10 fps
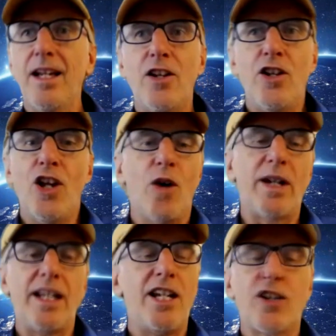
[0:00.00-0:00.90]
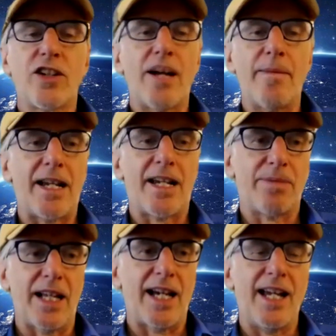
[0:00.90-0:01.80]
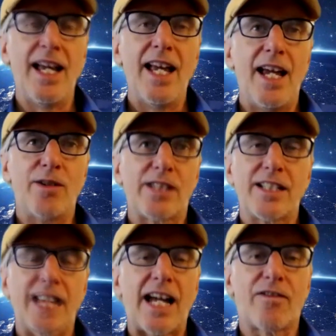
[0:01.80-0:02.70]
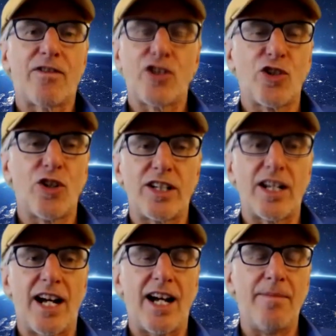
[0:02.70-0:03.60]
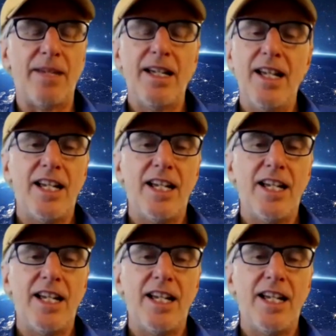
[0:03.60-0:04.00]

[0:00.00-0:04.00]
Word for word: No one, he could not make it play. It was in his act for a short time.